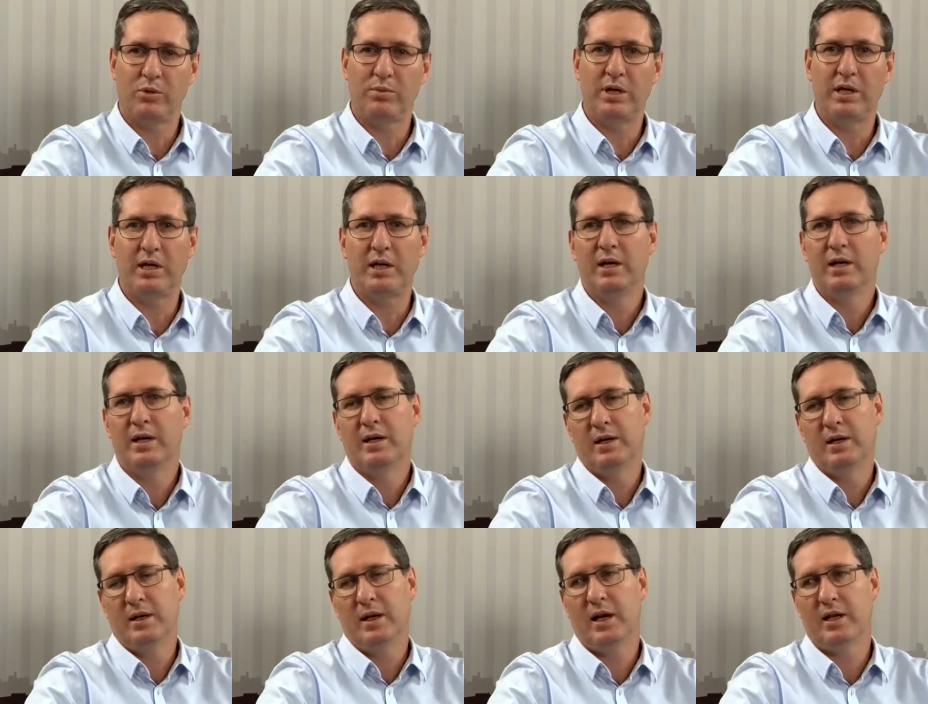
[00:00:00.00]
will be
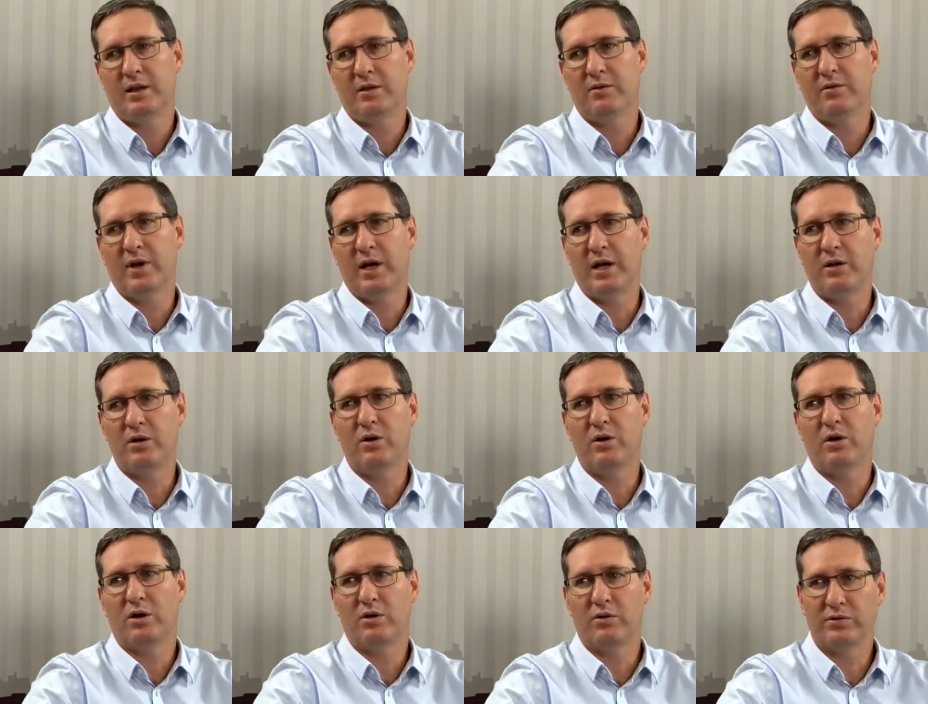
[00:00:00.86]
at the
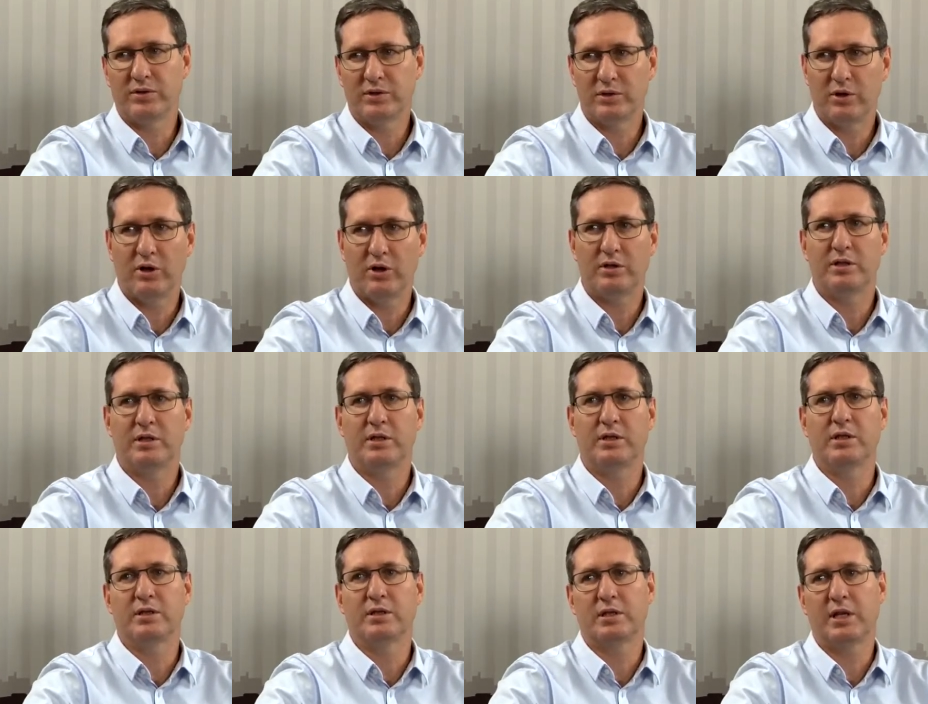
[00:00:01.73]
vanguard of
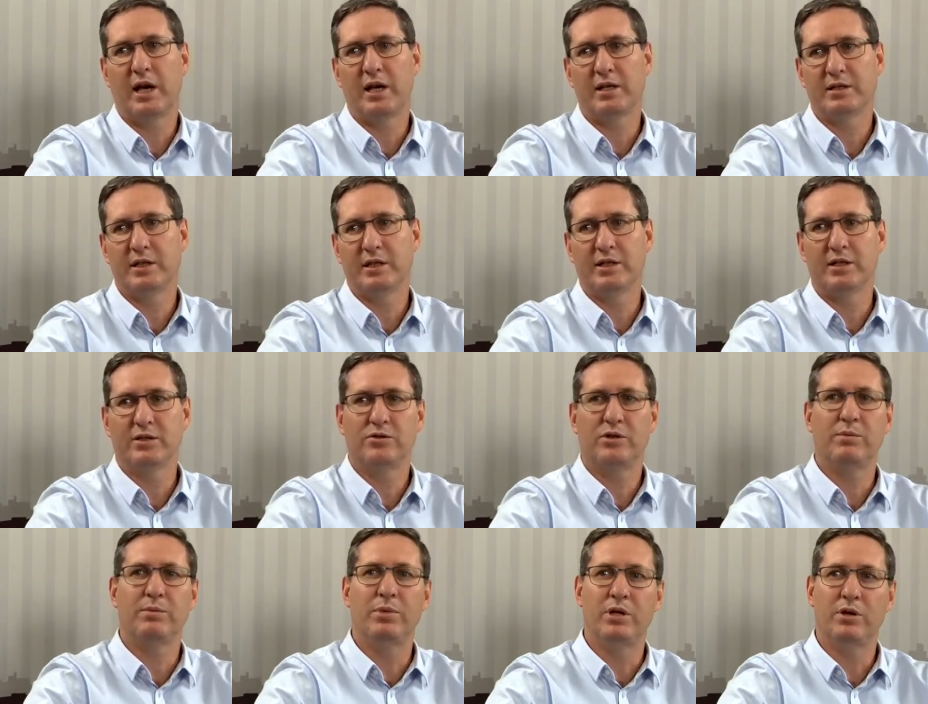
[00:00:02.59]
starting this gas
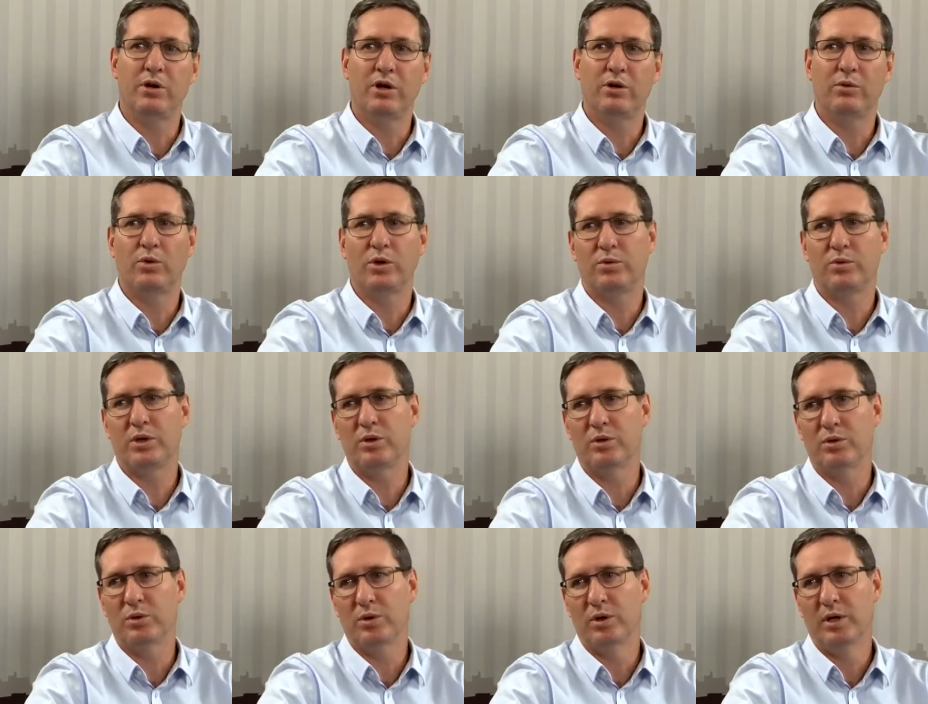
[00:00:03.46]
industry beyond what we
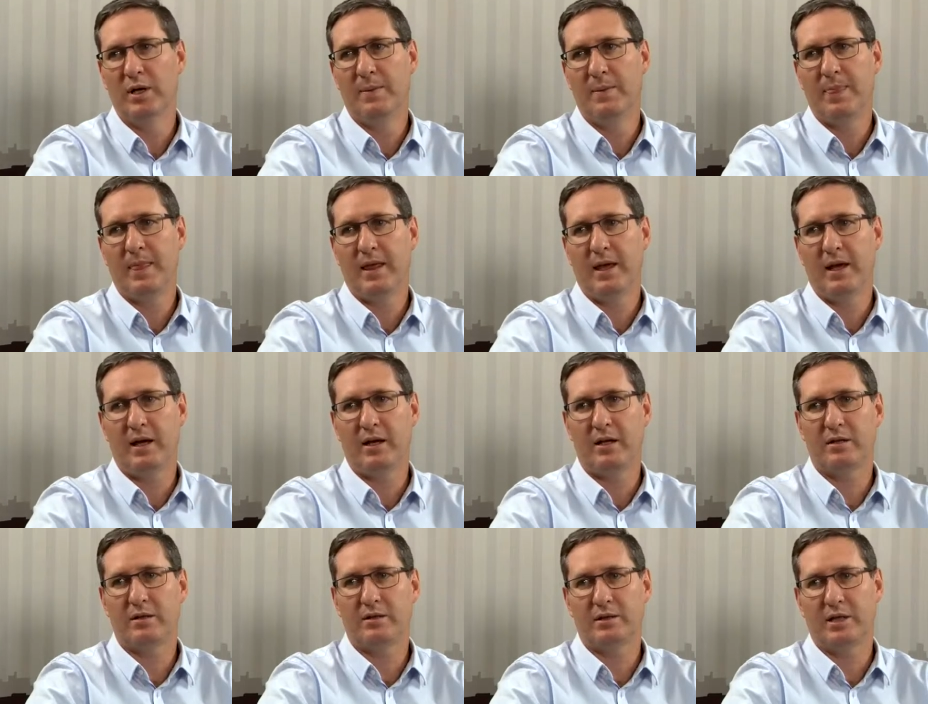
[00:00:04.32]
do
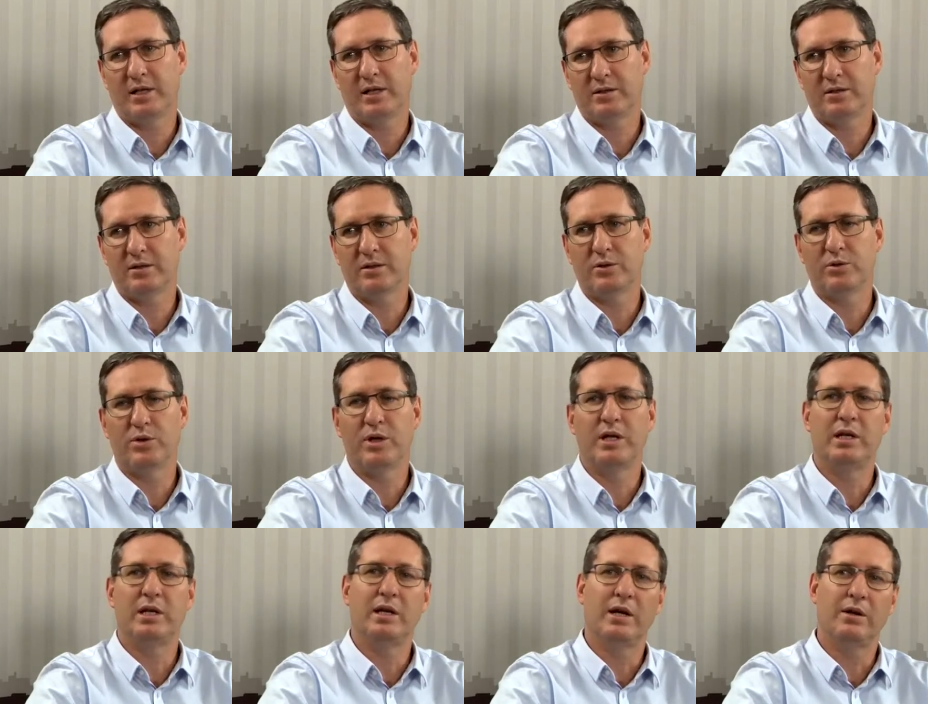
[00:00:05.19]
at Sasol
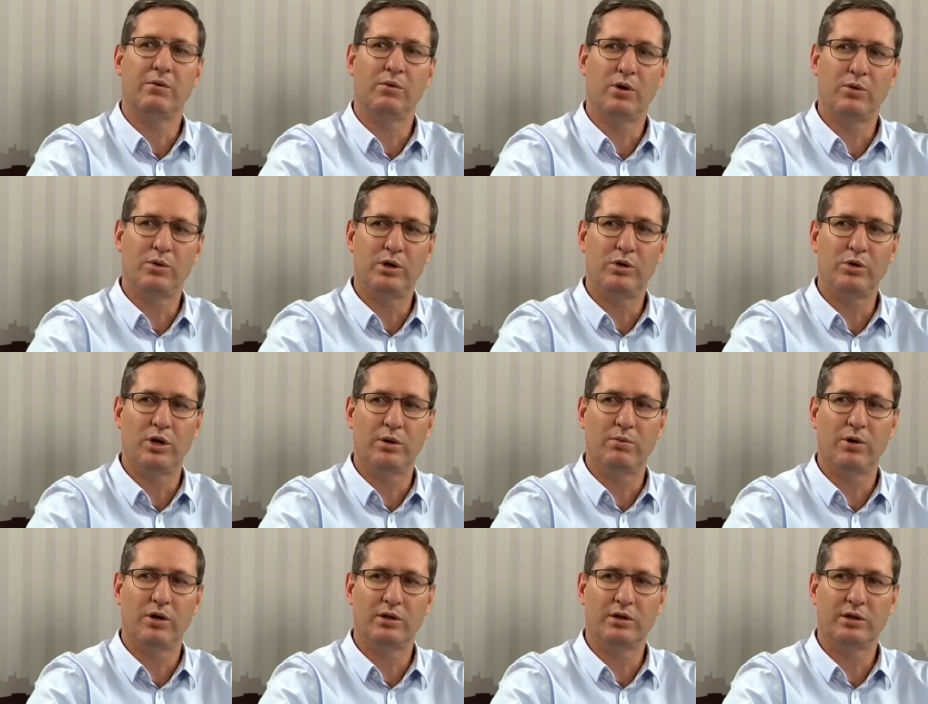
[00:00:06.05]
already and what we do
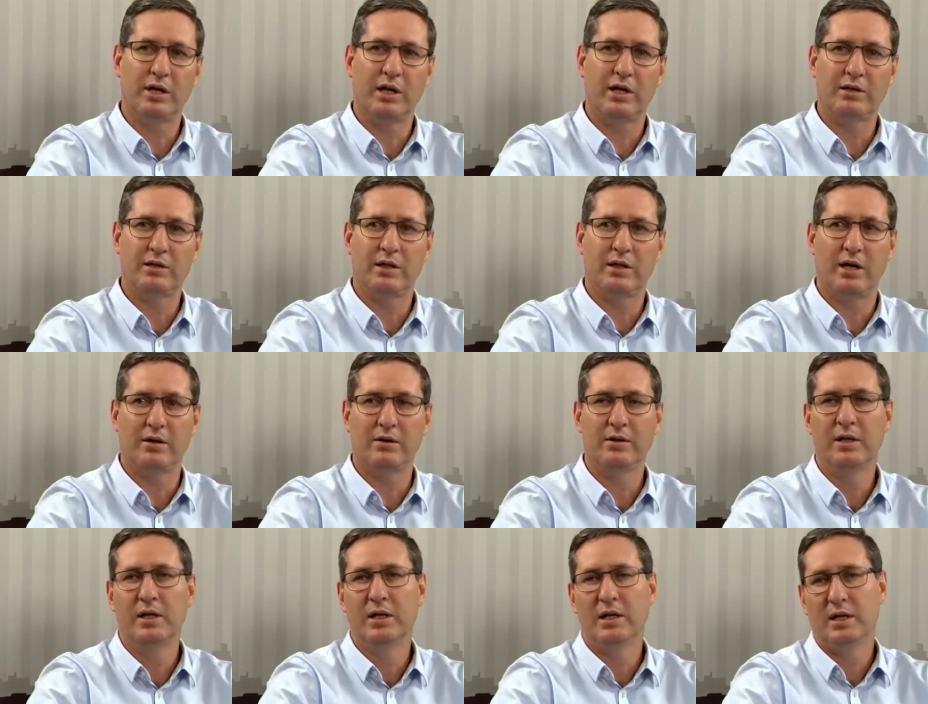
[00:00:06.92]
at Mossgas now.
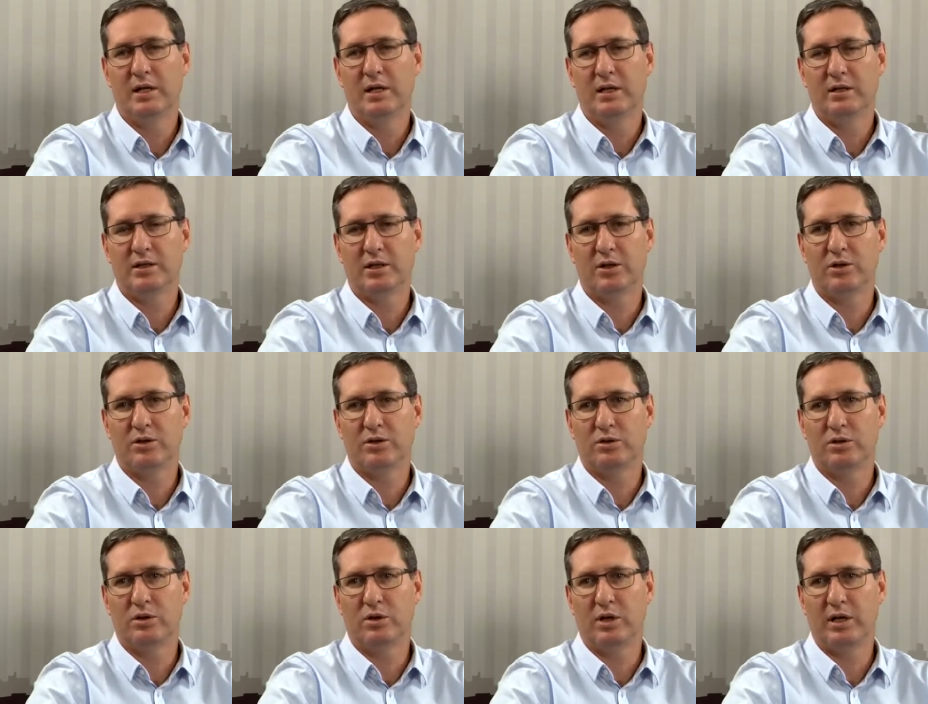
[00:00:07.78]
So
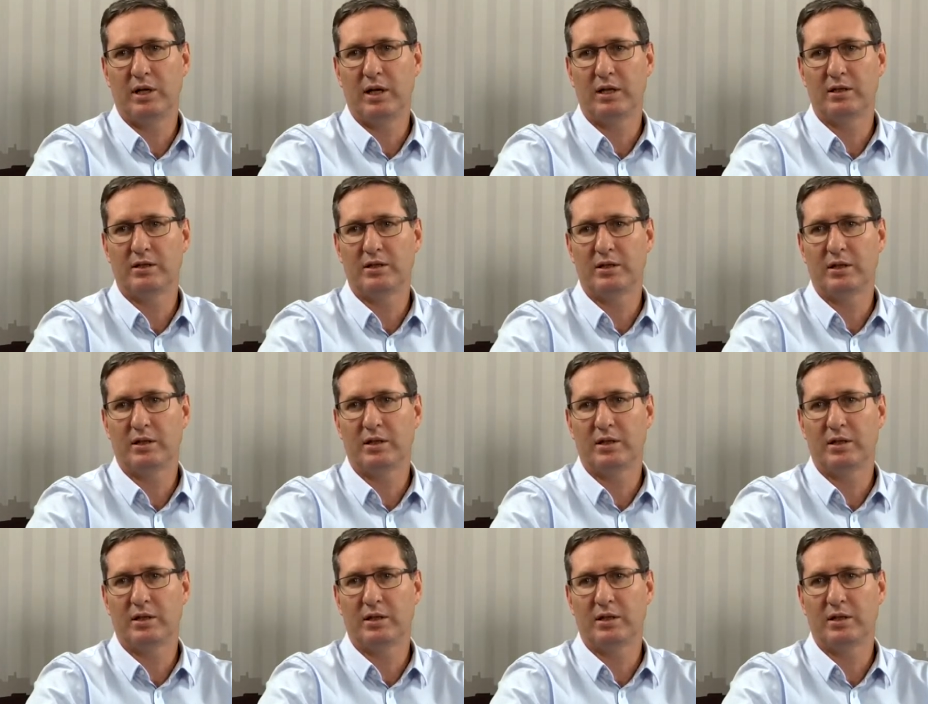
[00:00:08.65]
looking at